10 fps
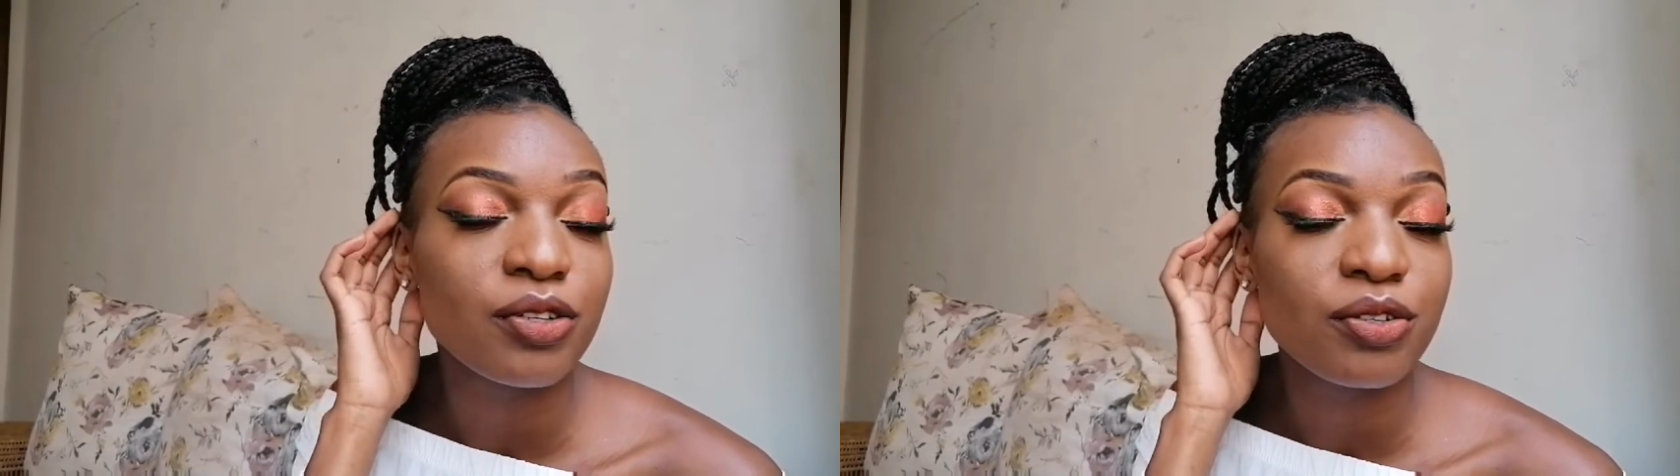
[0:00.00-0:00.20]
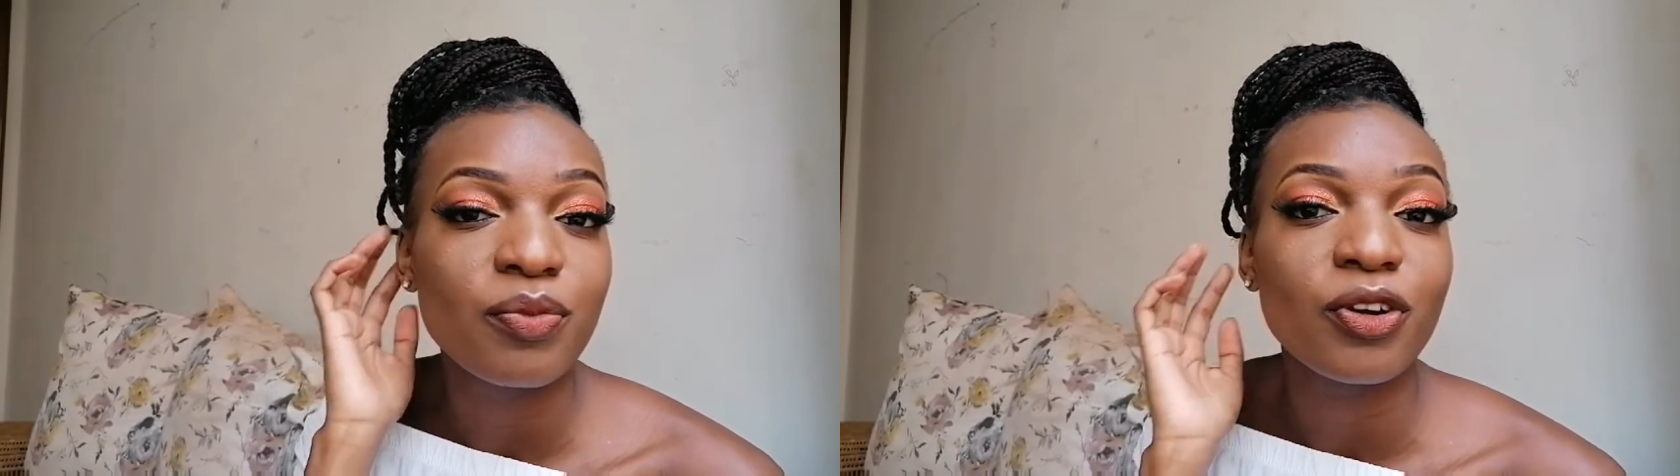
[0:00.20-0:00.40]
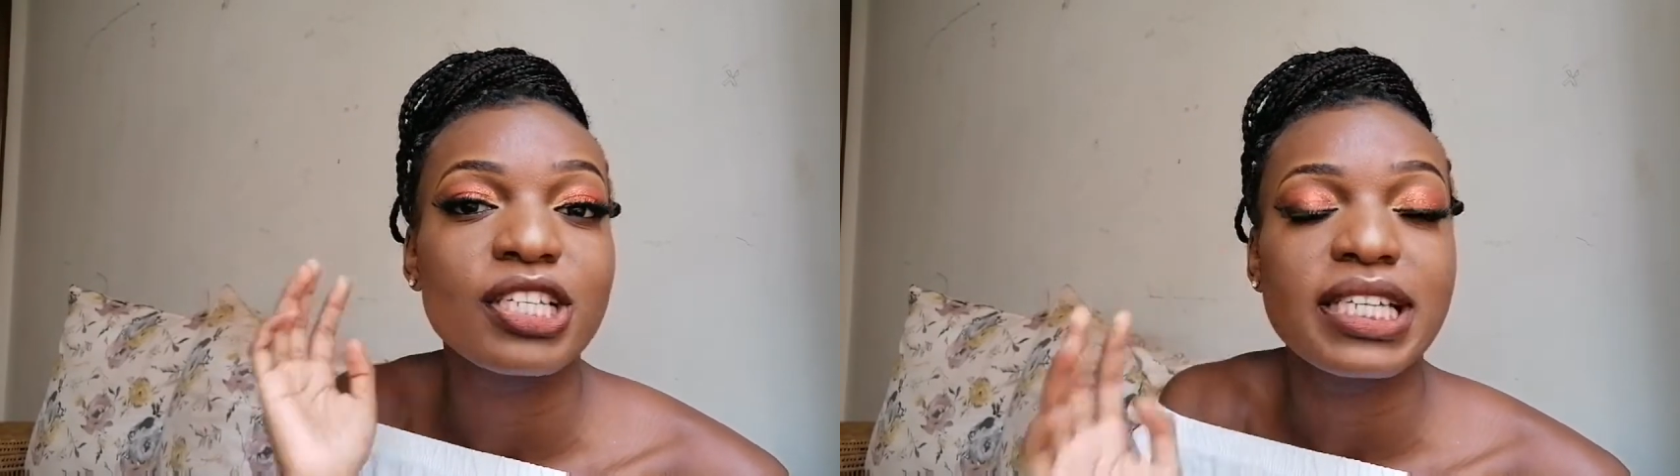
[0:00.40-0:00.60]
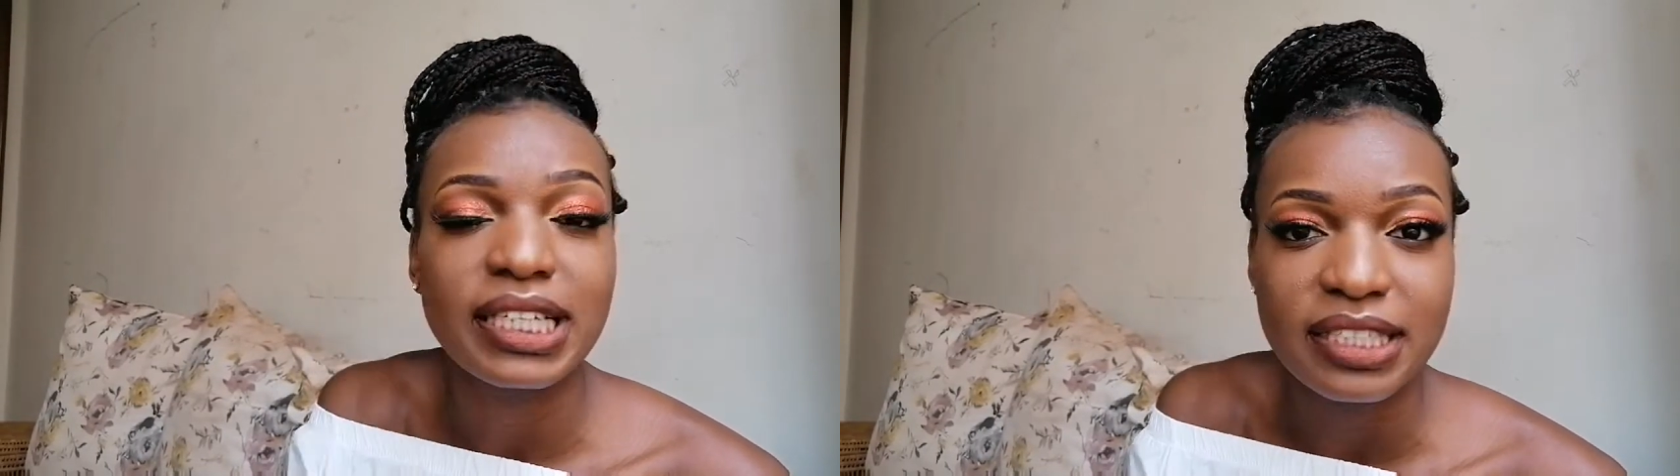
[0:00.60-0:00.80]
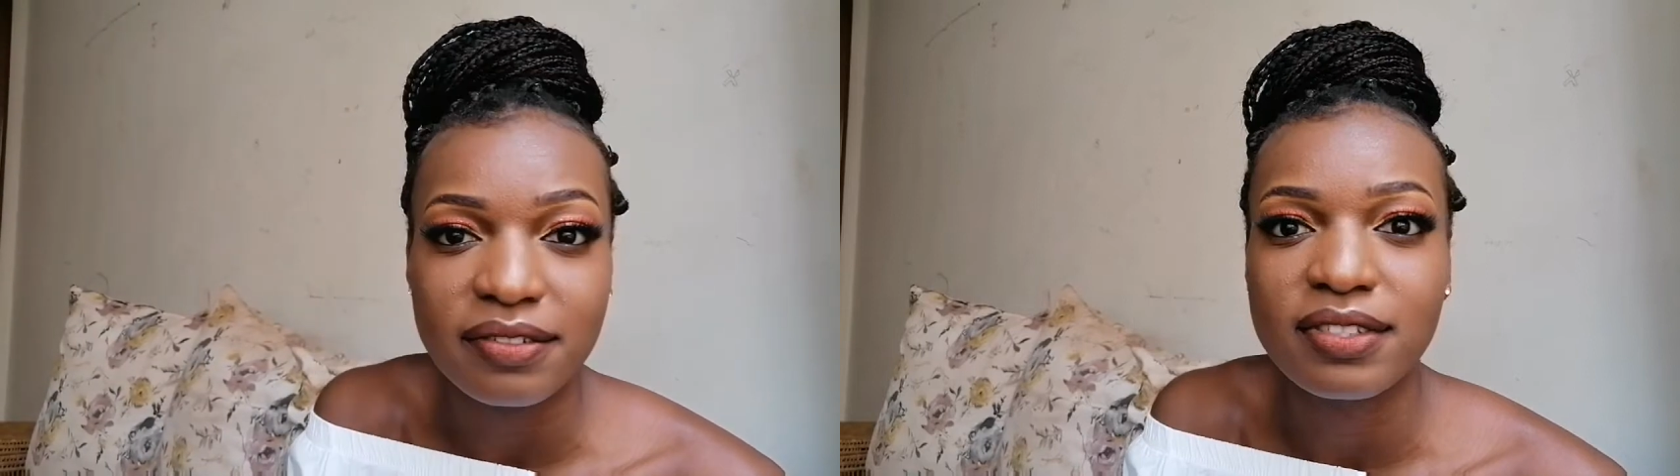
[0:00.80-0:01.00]
good
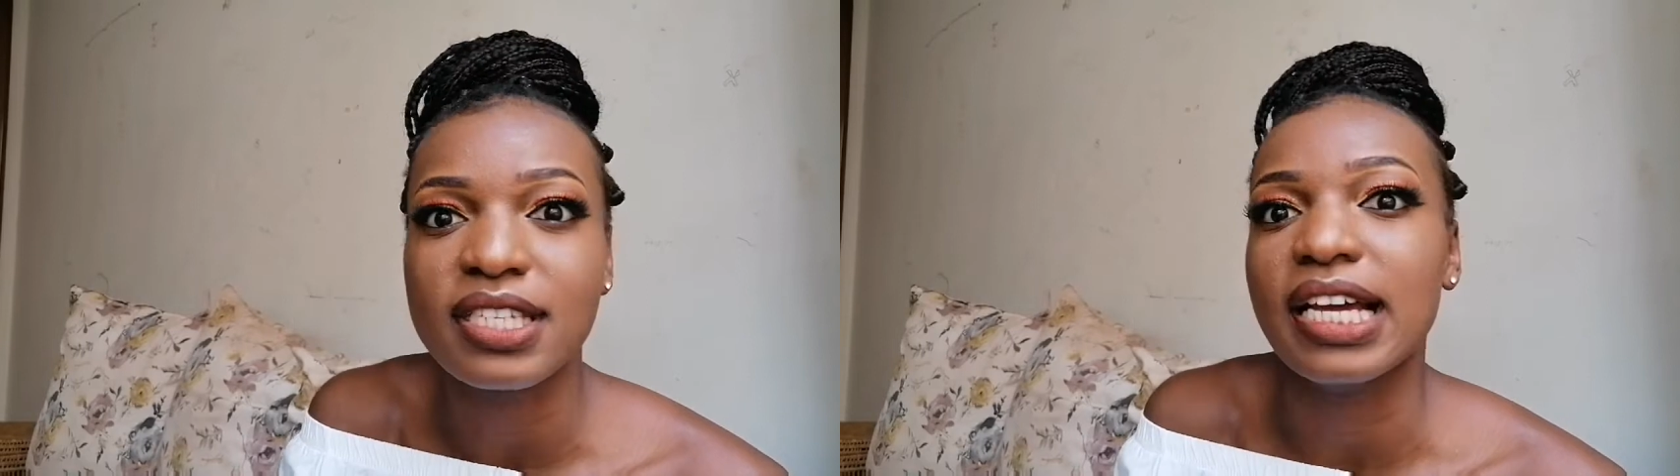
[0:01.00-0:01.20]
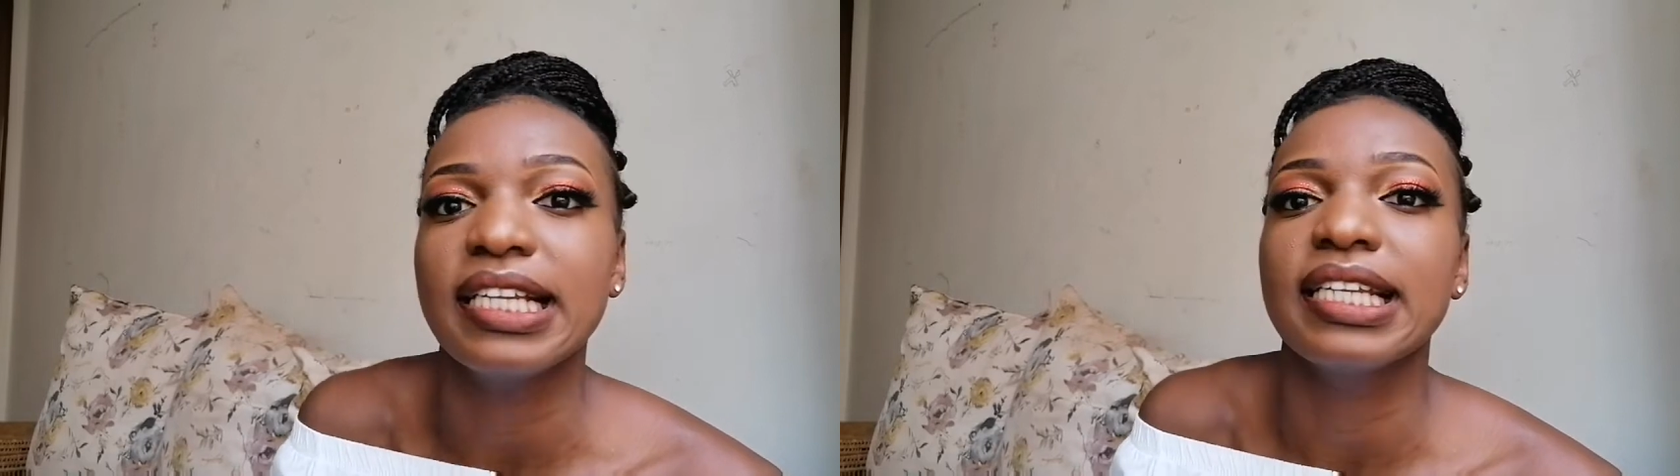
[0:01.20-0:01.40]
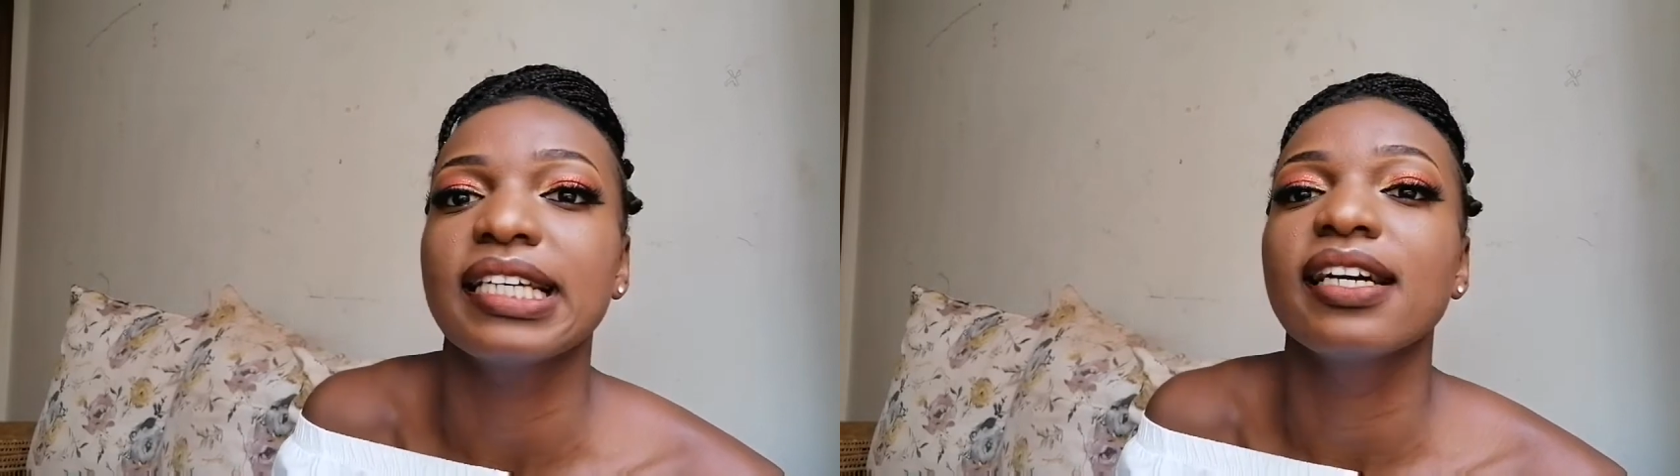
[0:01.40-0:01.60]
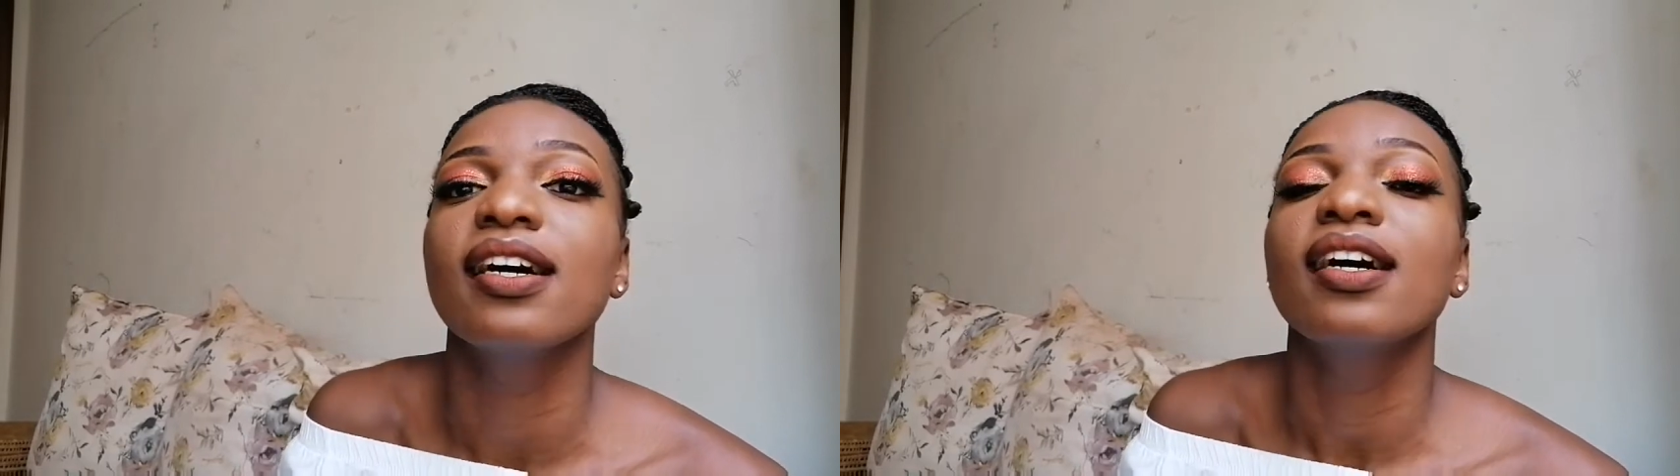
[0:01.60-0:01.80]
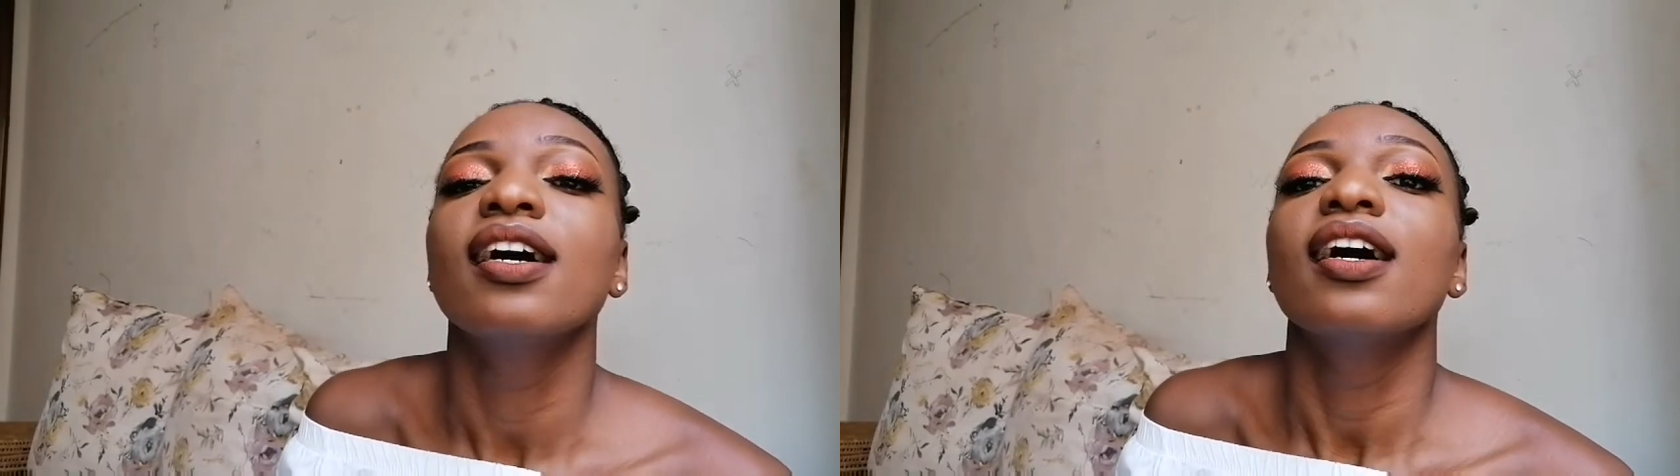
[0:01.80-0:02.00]
protective styling